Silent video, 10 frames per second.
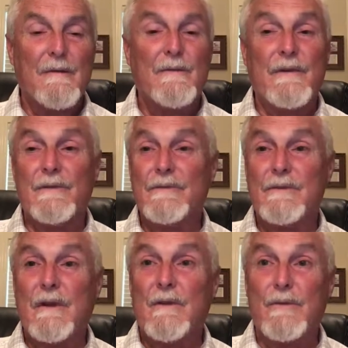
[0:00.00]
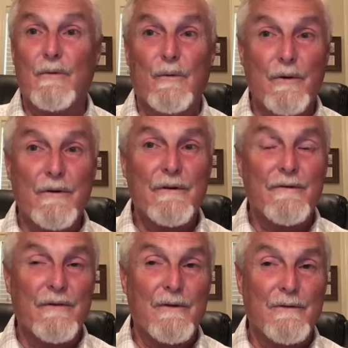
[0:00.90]
Because the word
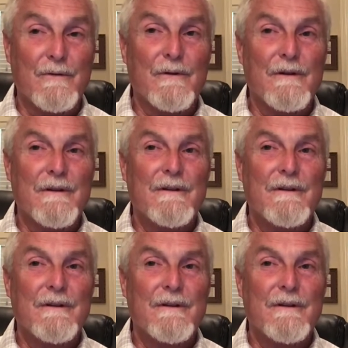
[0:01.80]
of the Lord